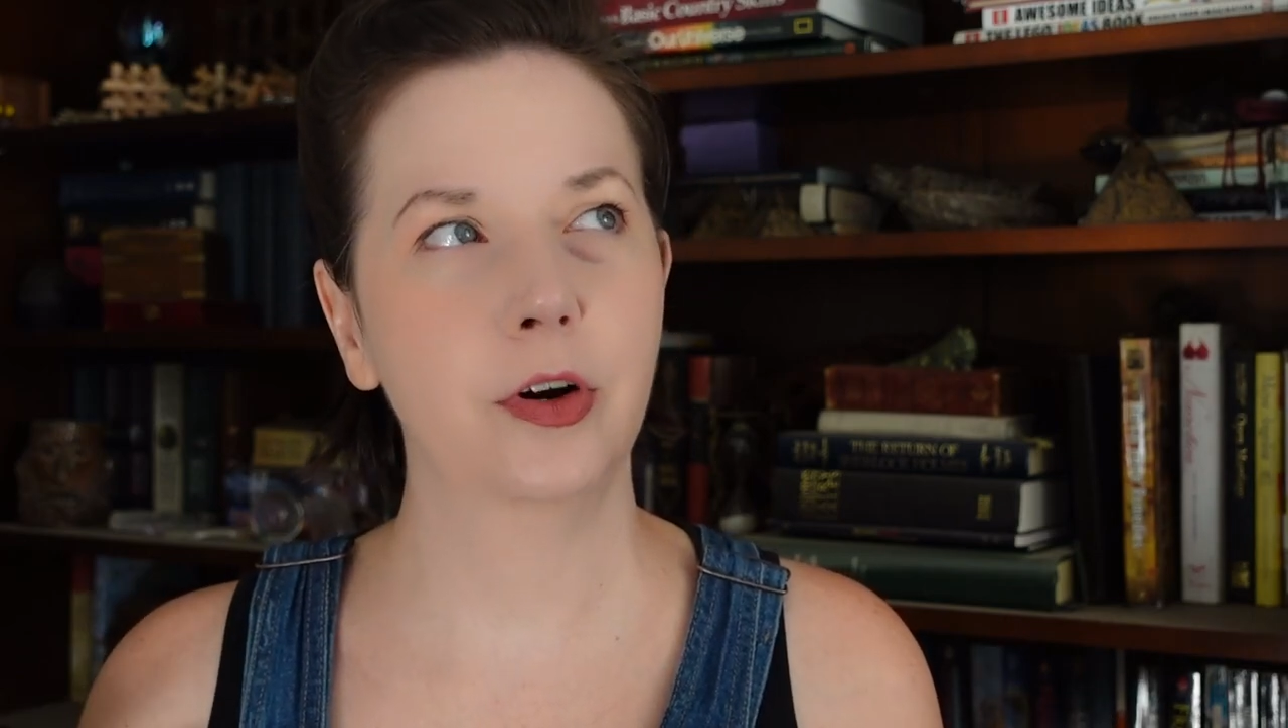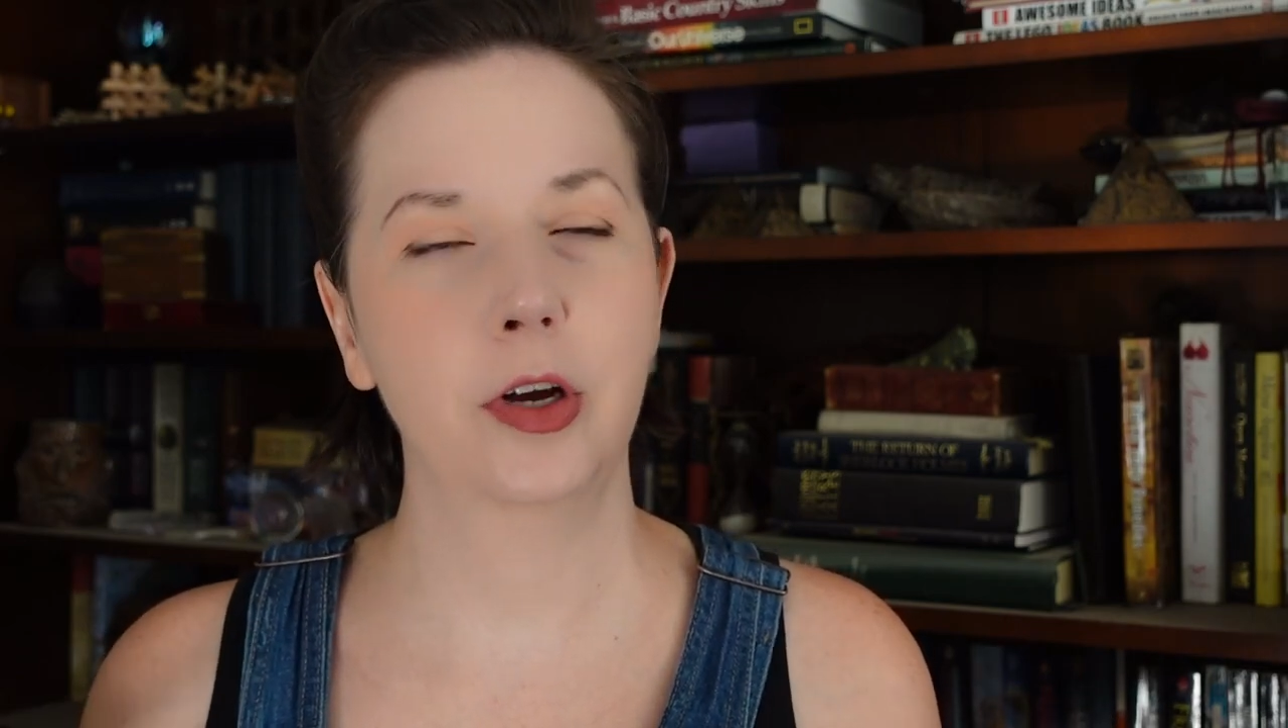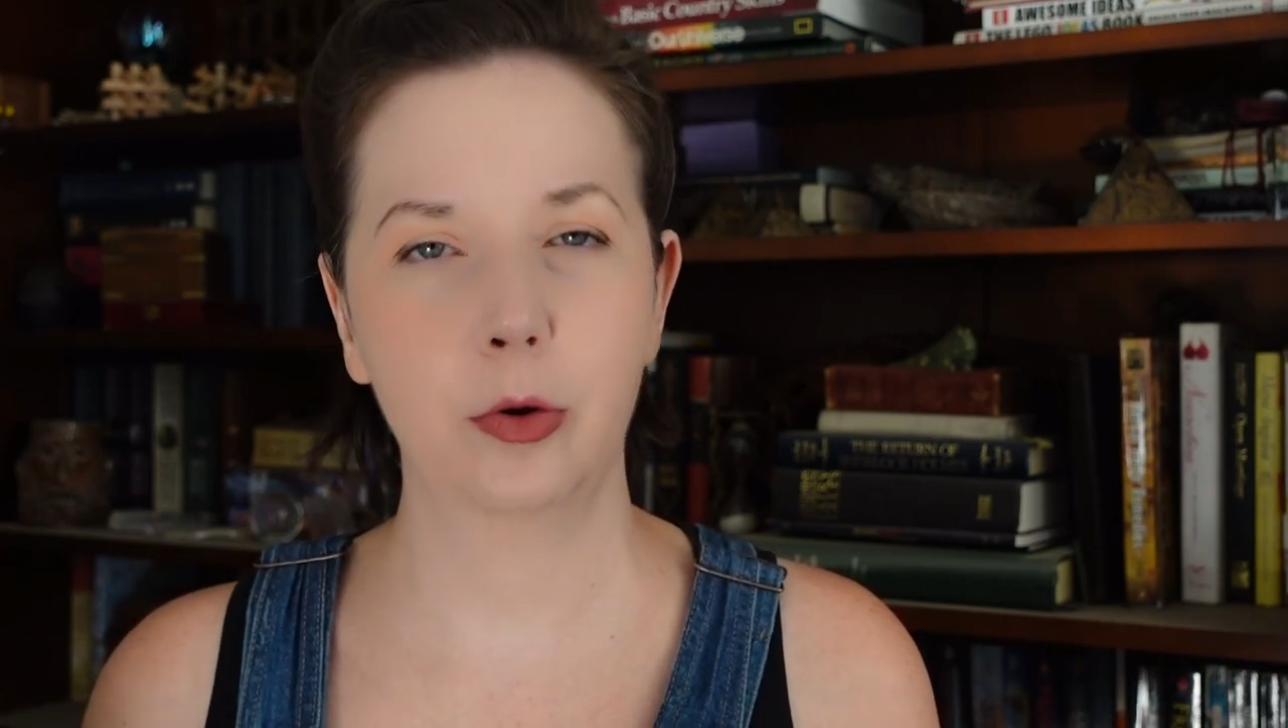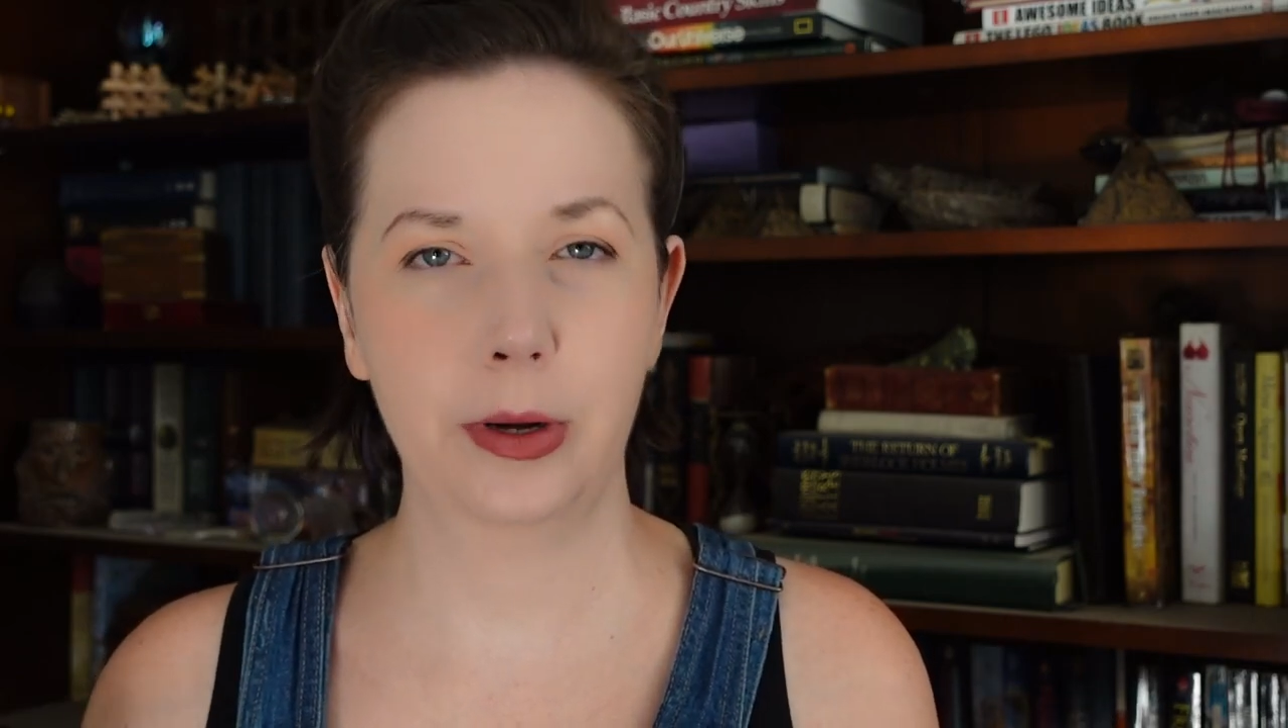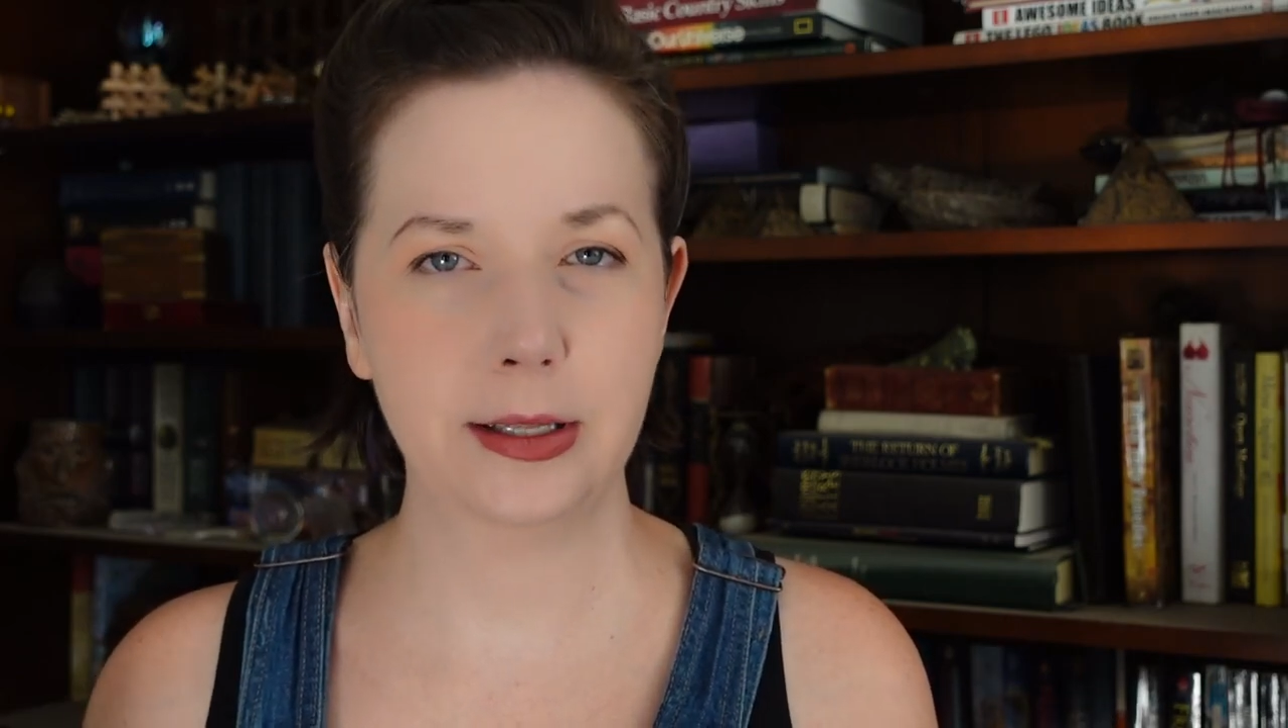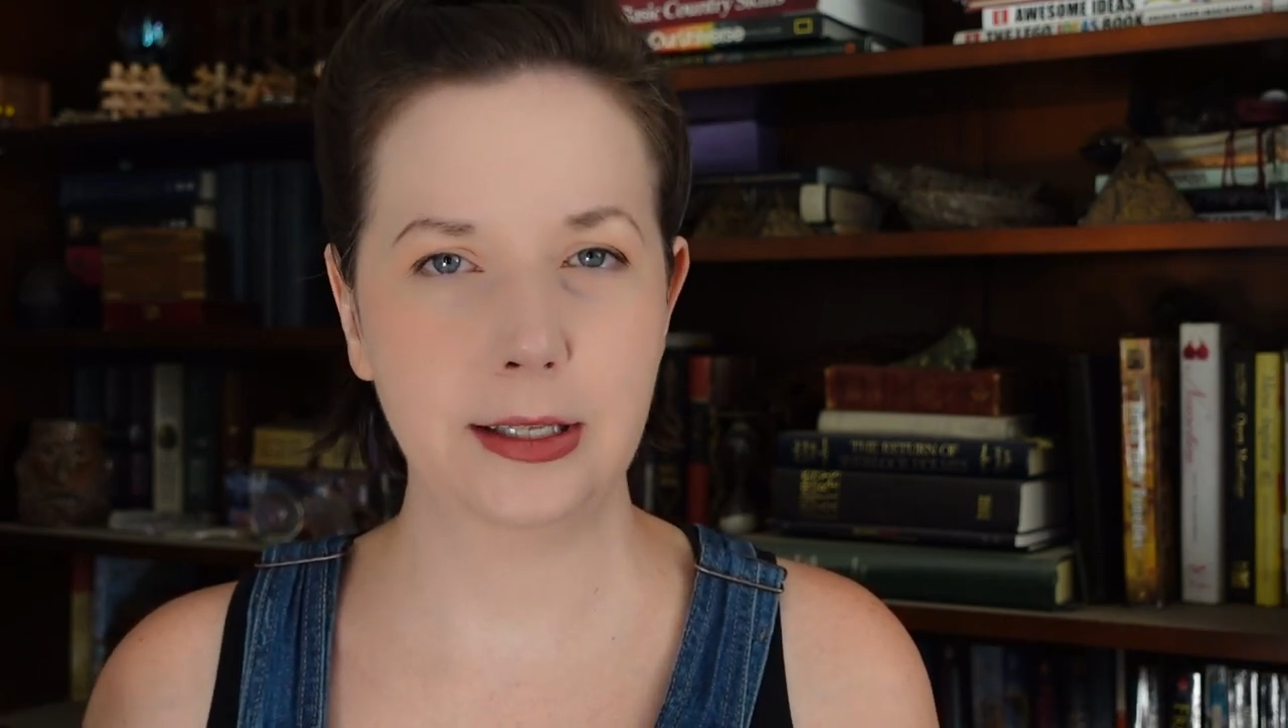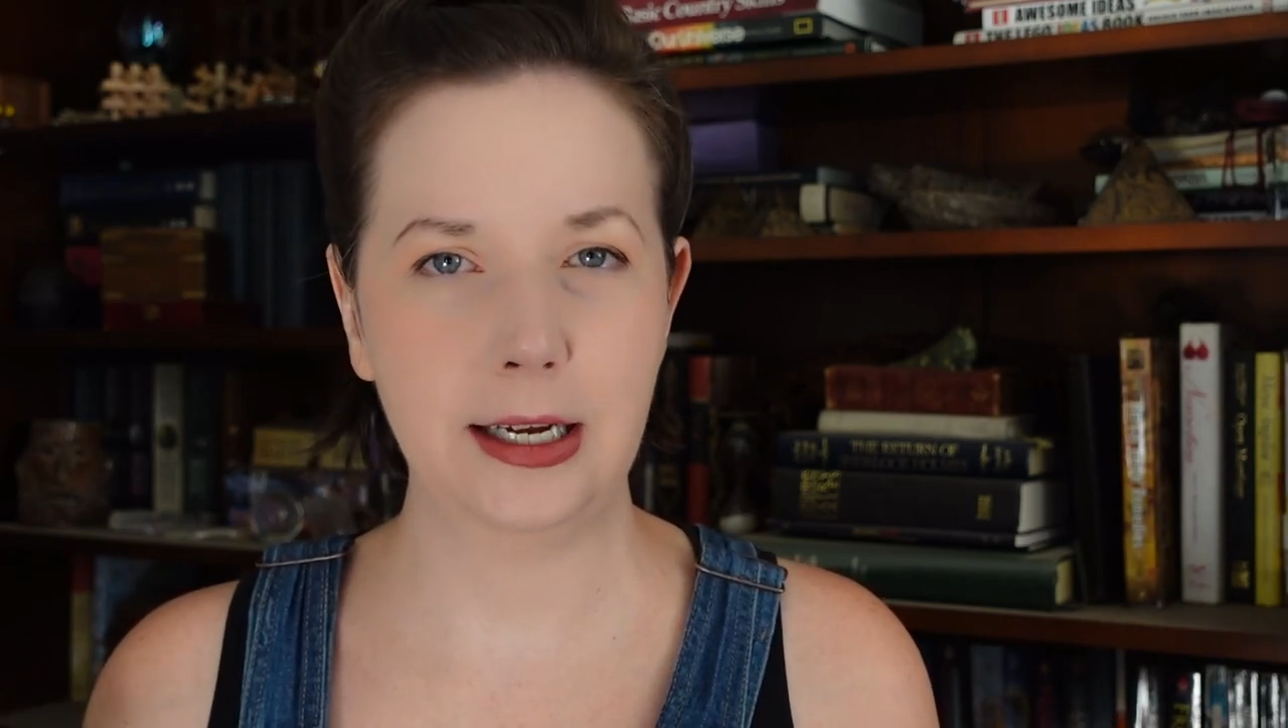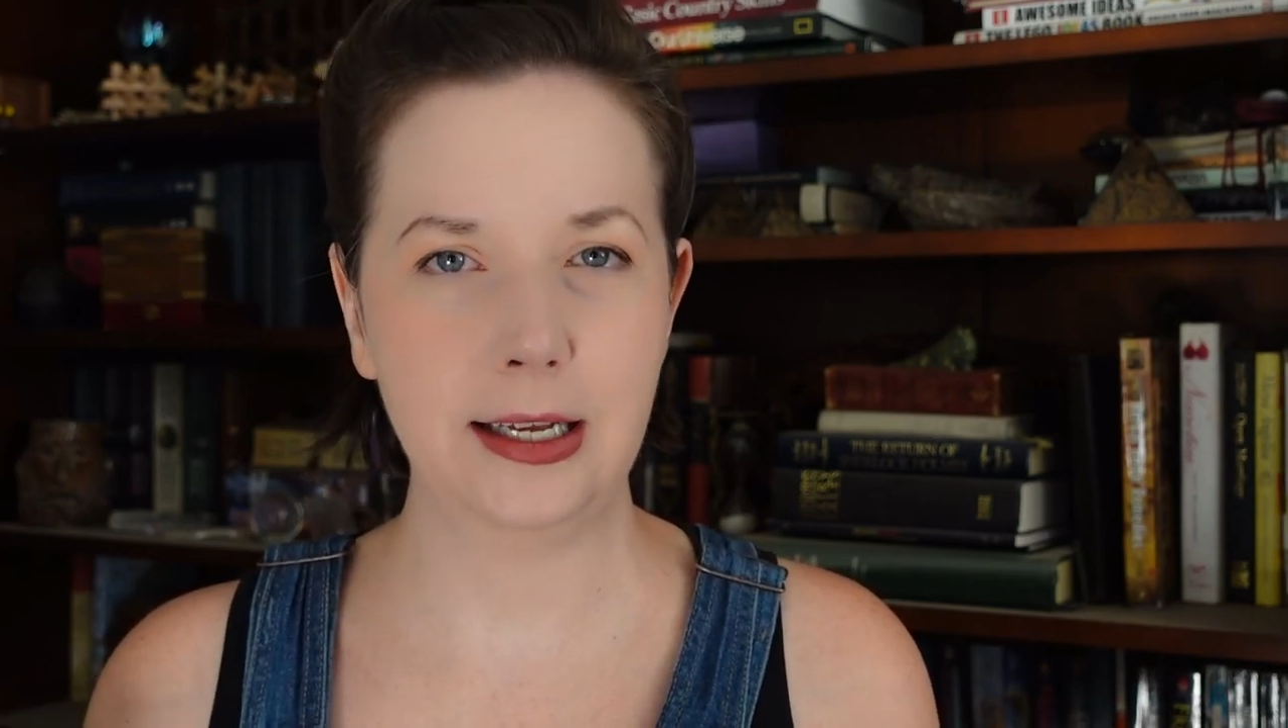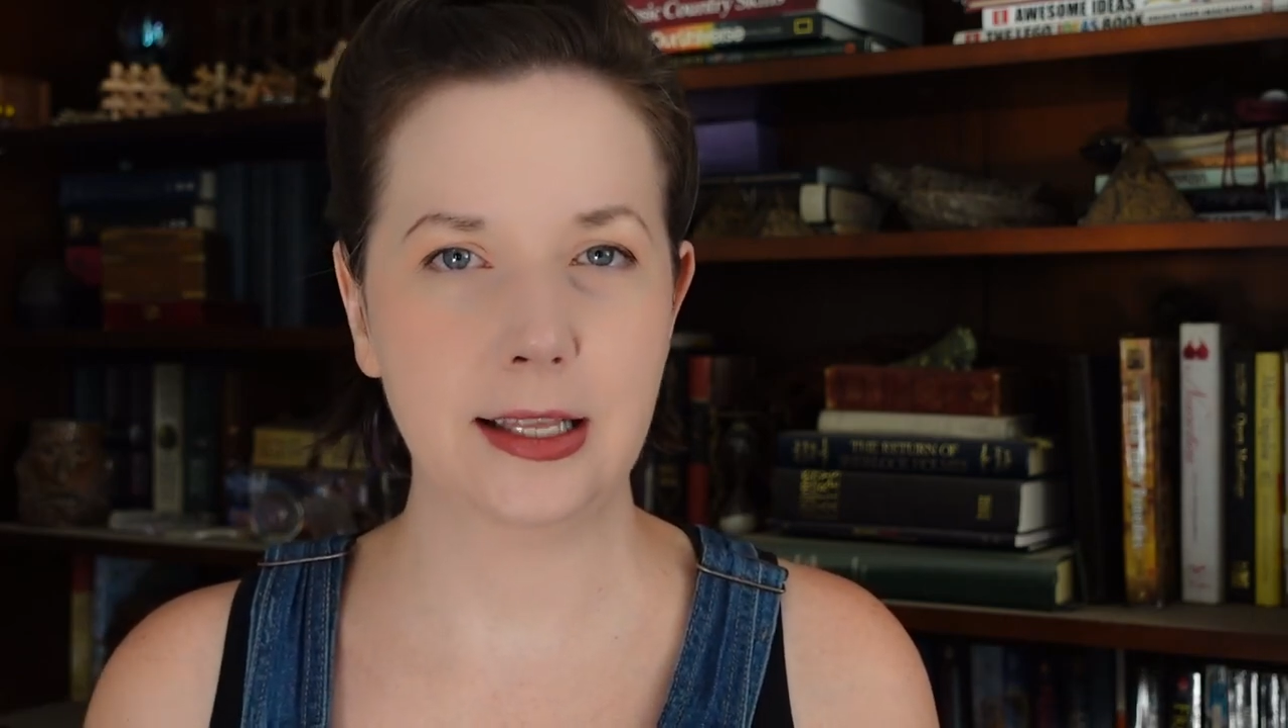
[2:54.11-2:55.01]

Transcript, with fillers: very quickly